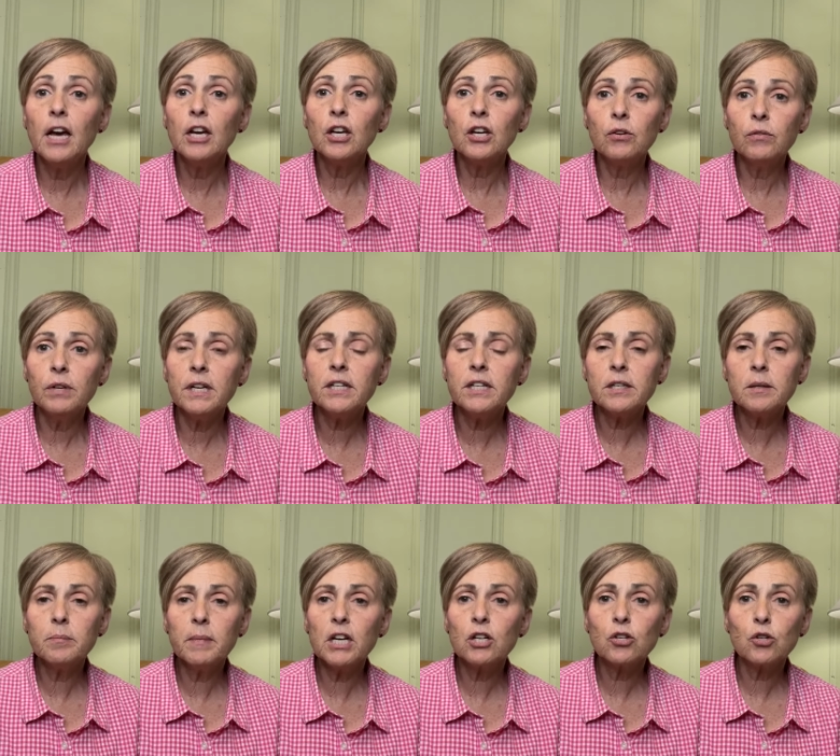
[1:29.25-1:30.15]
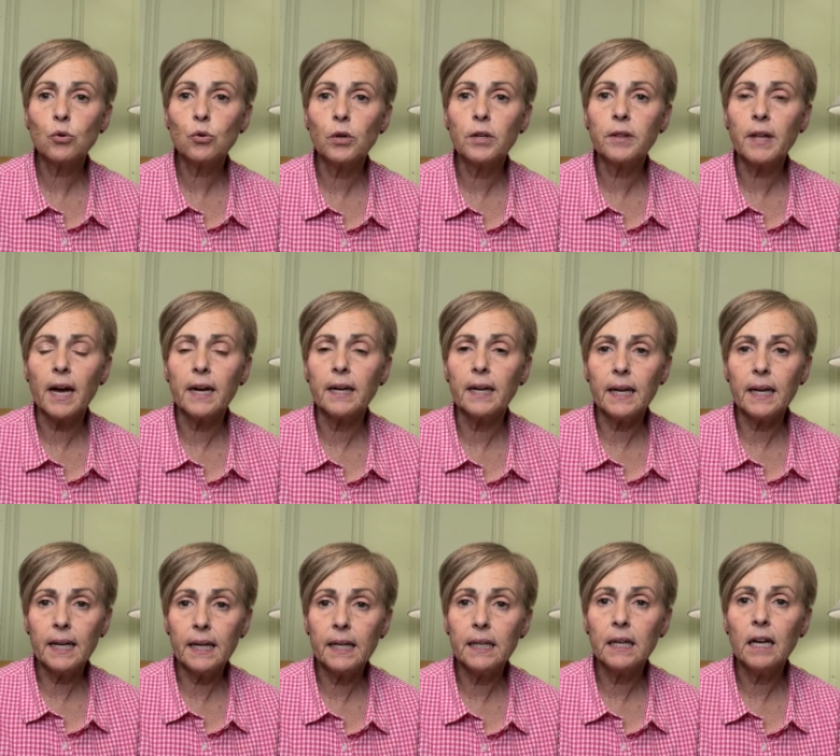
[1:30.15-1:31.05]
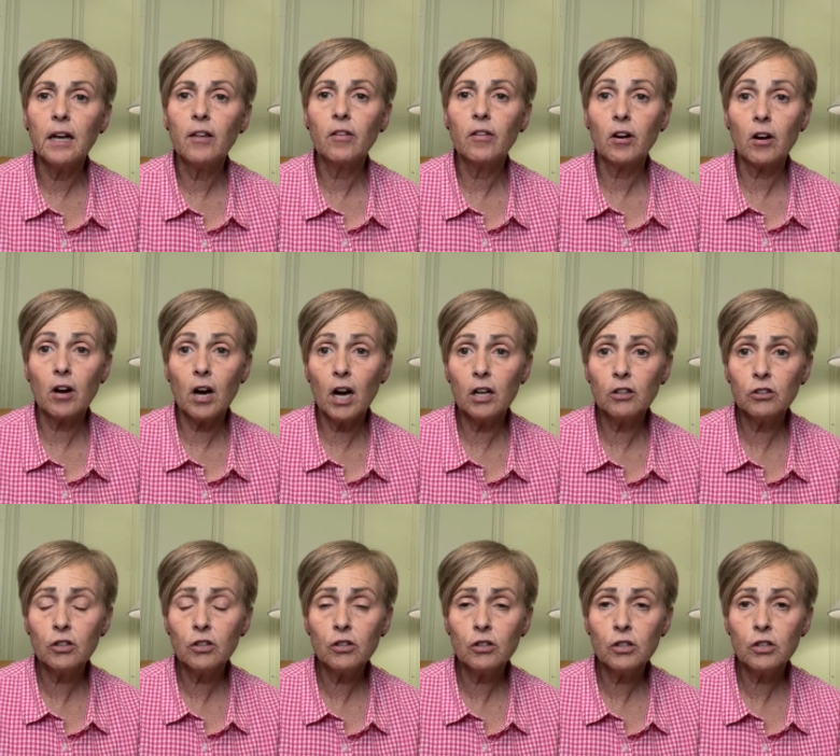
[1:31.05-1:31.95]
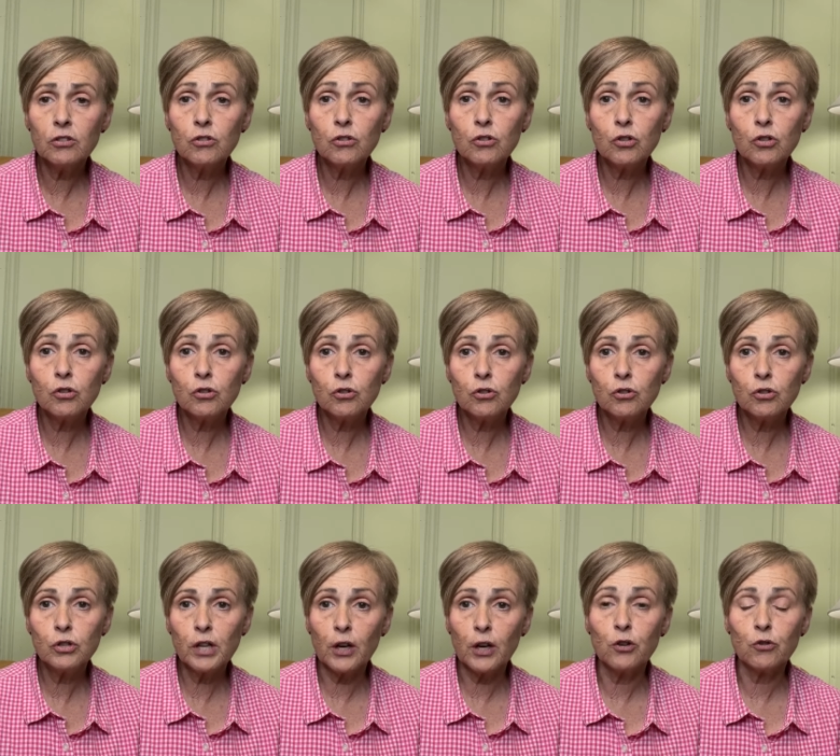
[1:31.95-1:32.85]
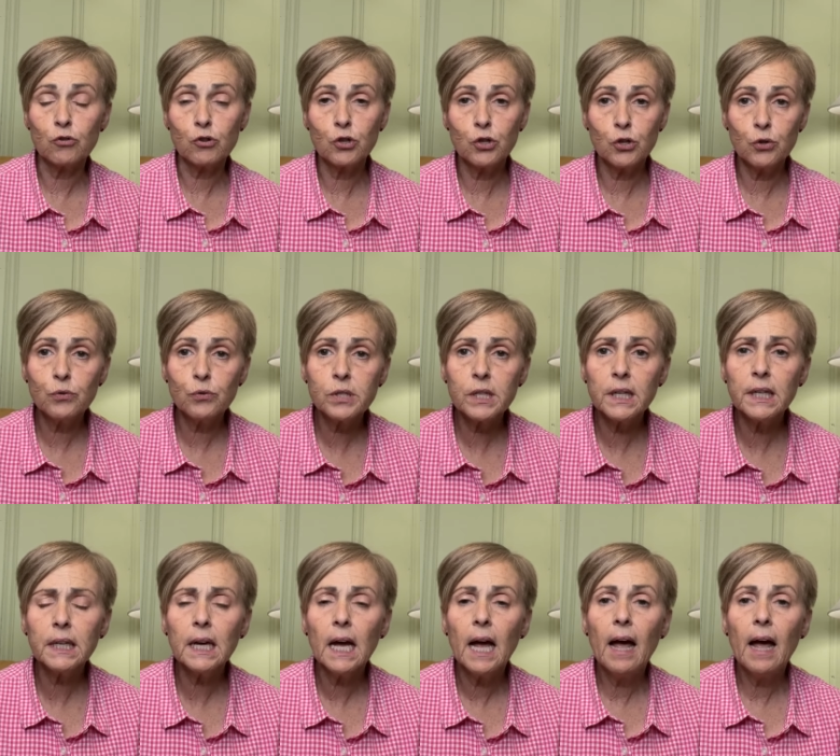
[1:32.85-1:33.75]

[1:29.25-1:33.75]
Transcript: you need to make sure that in the color that you're choosing,